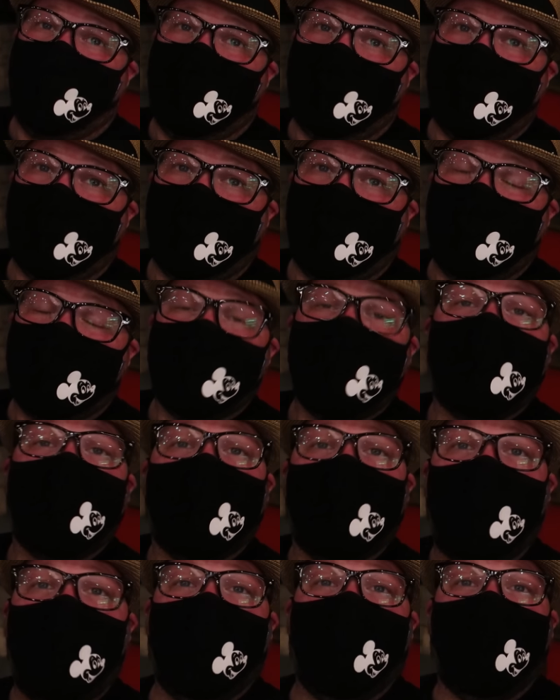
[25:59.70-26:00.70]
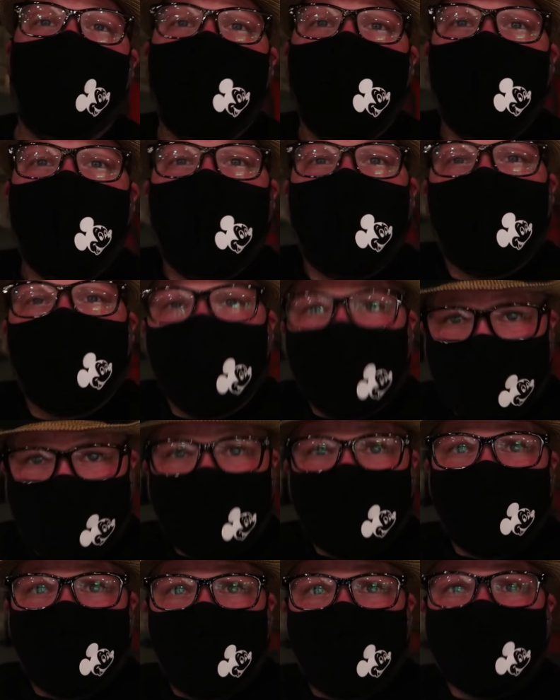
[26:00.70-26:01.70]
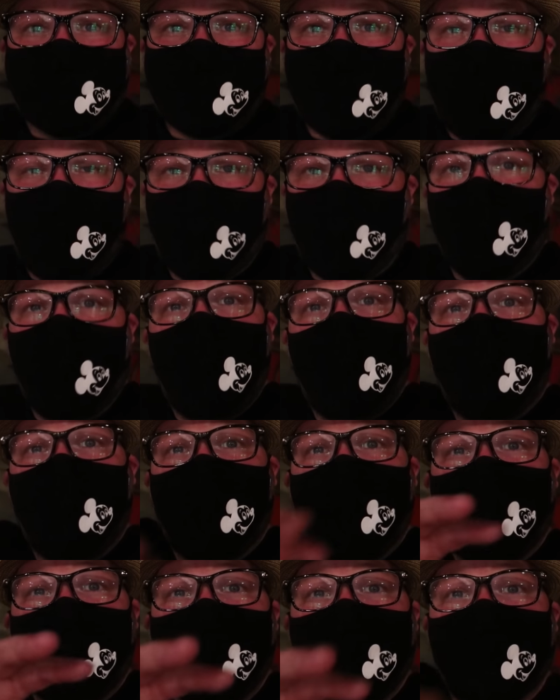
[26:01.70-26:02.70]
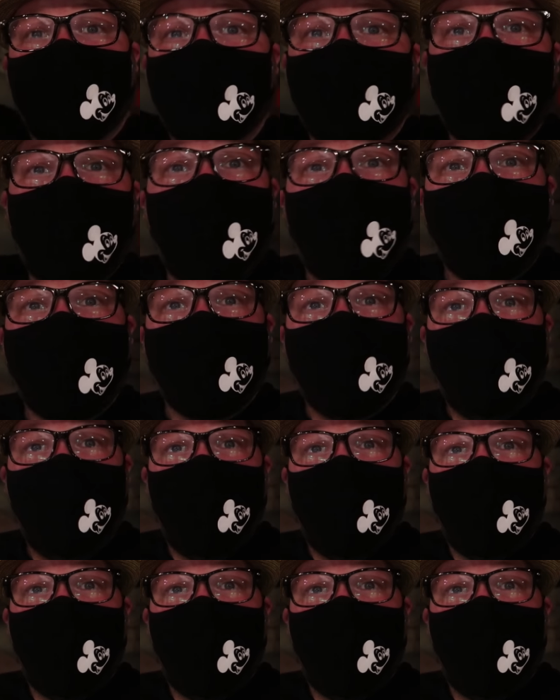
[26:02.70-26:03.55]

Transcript: making it. We'll see you next time. Bye!